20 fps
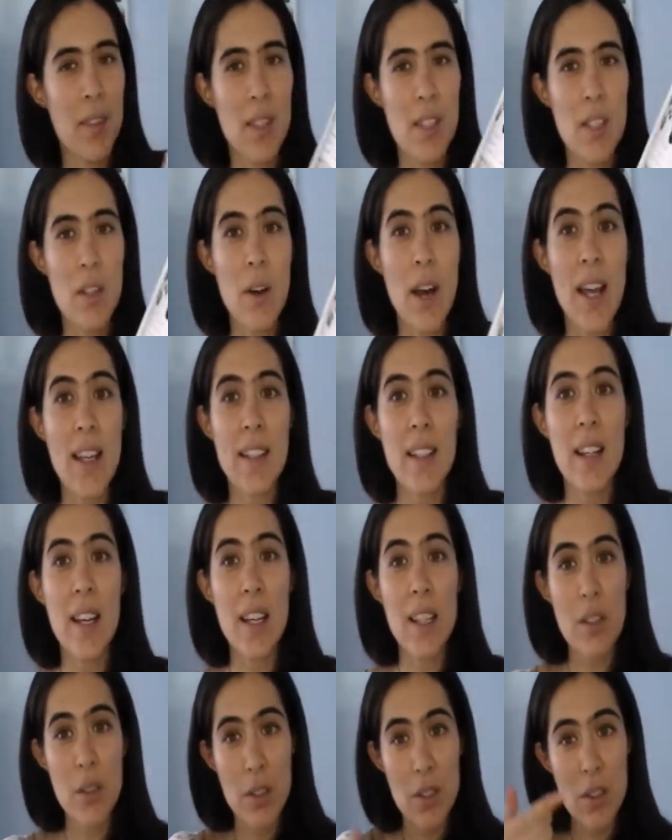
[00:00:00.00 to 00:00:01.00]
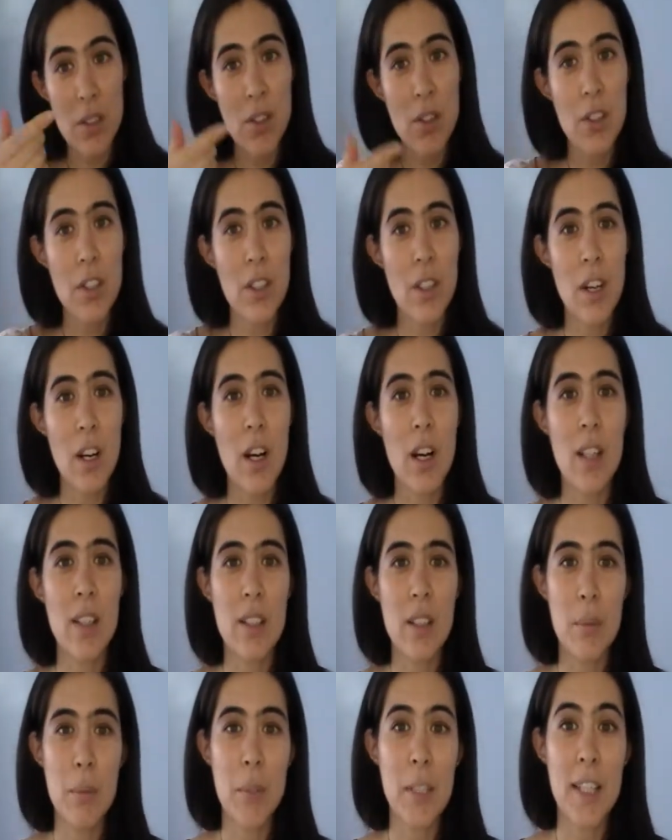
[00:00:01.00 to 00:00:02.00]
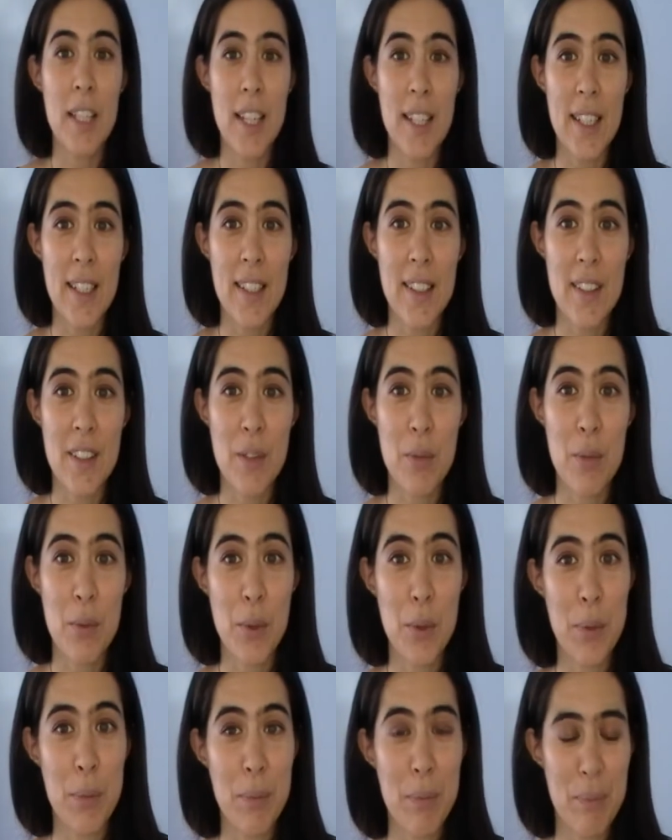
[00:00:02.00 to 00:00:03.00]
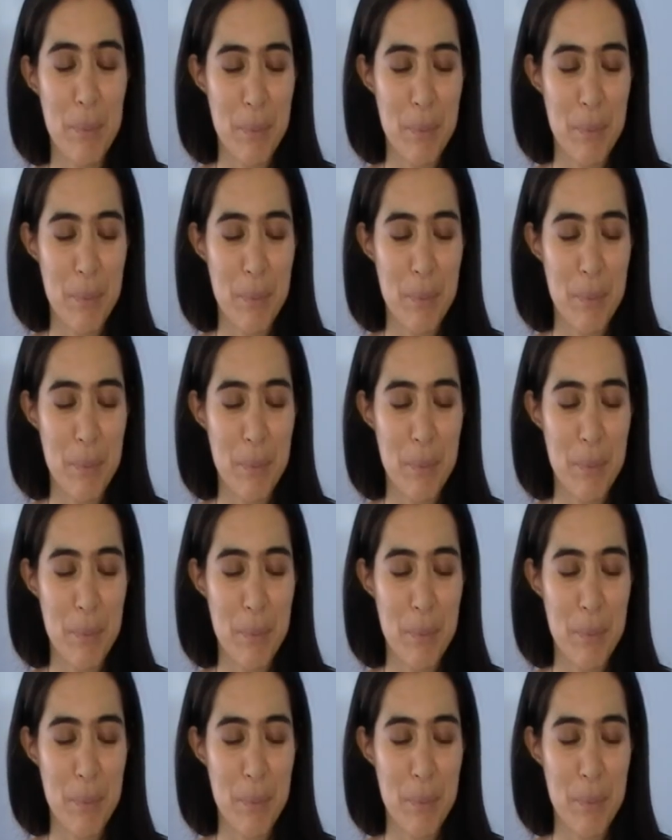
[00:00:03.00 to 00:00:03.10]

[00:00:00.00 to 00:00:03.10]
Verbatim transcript: So at night you can turn it on, there'll be light in the room.